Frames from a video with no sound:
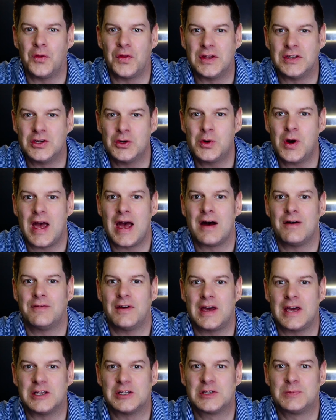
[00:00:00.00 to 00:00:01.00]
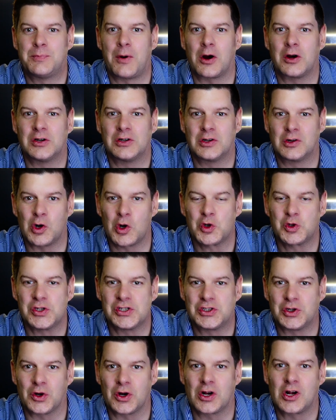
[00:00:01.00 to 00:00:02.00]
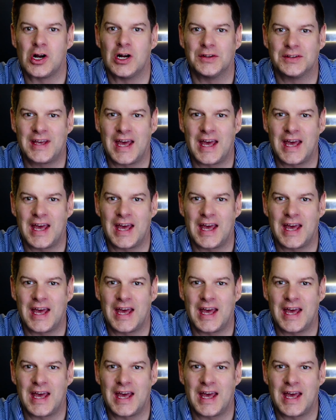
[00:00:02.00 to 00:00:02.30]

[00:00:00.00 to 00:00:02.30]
they do have a Spartan grocery store called